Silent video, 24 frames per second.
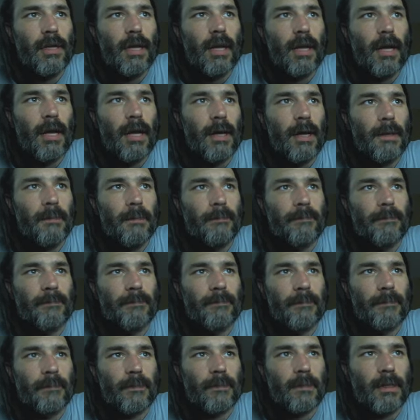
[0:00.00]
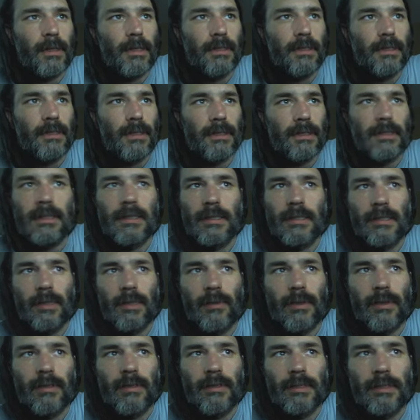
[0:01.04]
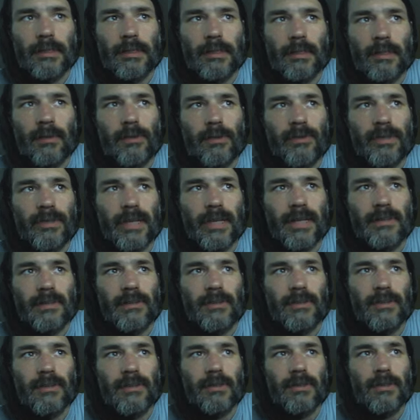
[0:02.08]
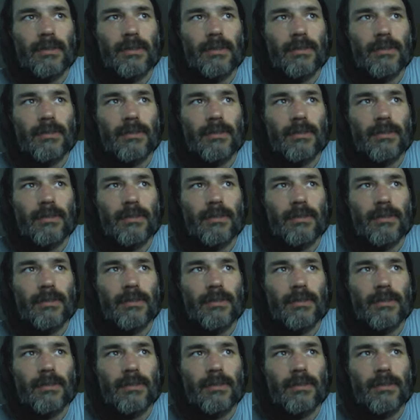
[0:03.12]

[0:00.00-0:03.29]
Um, is at 61, 62 cents.